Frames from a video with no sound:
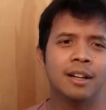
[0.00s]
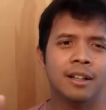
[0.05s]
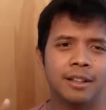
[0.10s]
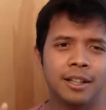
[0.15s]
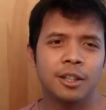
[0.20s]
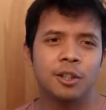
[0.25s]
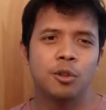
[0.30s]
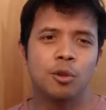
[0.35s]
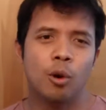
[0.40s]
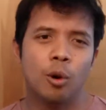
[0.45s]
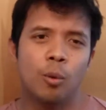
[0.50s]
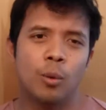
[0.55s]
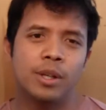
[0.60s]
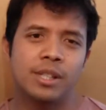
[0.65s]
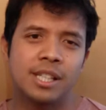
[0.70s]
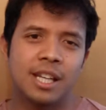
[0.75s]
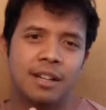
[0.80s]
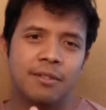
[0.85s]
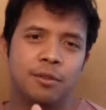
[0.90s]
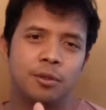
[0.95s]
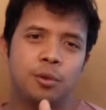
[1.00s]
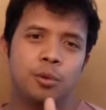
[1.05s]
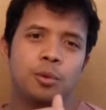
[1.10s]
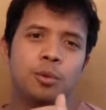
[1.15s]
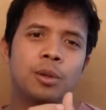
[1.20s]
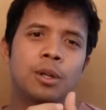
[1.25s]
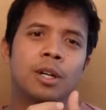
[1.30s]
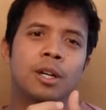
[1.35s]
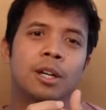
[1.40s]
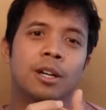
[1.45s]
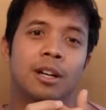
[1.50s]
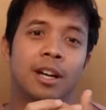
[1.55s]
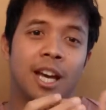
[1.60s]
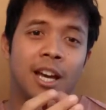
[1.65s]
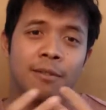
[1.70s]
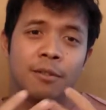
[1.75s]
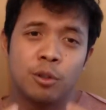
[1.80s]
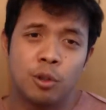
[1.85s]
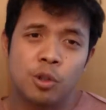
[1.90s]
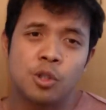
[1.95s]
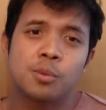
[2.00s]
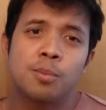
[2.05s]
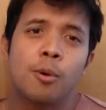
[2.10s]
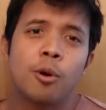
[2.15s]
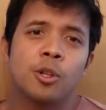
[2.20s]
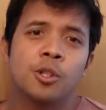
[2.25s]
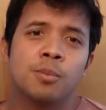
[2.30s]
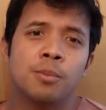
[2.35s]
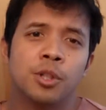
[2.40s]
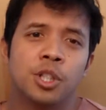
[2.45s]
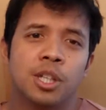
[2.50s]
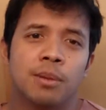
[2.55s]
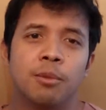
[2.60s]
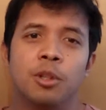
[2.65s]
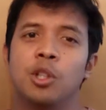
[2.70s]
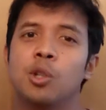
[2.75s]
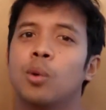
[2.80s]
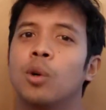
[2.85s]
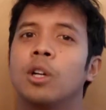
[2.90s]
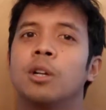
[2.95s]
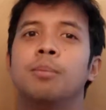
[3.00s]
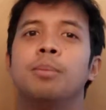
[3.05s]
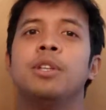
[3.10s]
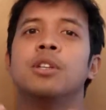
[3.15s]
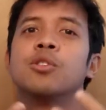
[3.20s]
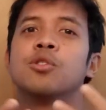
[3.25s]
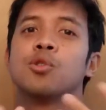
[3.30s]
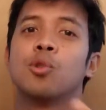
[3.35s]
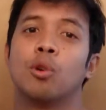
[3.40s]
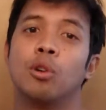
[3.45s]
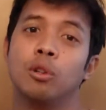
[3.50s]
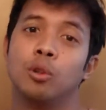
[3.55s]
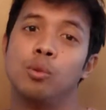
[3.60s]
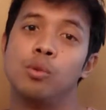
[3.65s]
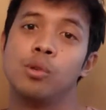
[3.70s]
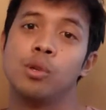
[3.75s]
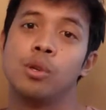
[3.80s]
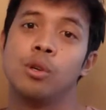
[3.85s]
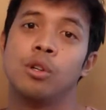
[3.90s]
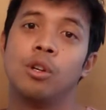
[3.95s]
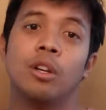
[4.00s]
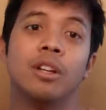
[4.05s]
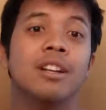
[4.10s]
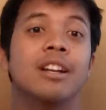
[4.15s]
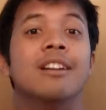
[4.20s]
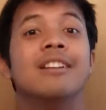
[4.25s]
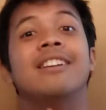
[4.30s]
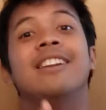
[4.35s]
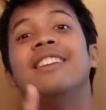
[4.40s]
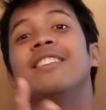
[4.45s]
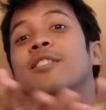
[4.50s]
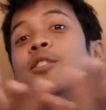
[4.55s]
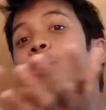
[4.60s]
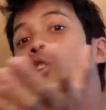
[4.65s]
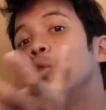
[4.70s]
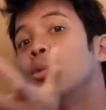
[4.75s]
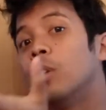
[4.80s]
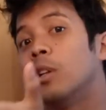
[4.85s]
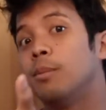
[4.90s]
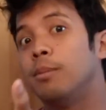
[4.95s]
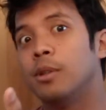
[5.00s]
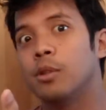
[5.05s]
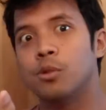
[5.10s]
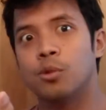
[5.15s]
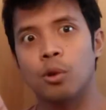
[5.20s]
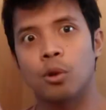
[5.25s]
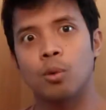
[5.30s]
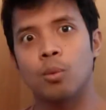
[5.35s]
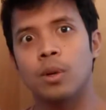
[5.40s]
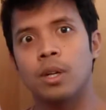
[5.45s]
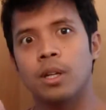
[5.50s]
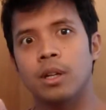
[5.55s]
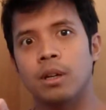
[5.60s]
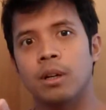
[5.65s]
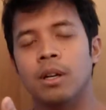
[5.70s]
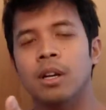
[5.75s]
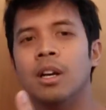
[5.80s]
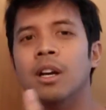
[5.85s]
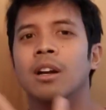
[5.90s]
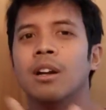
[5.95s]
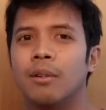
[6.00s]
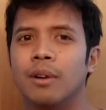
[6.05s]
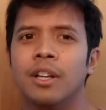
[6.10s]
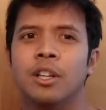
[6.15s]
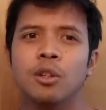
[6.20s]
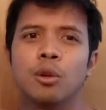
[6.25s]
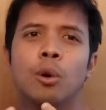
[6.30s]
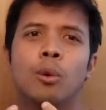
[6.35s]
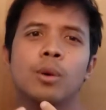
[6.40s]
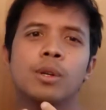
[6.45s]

You always have to have good sportsmanship. You don't want to be a sore loser. Neither do you want to be a sore winner, right?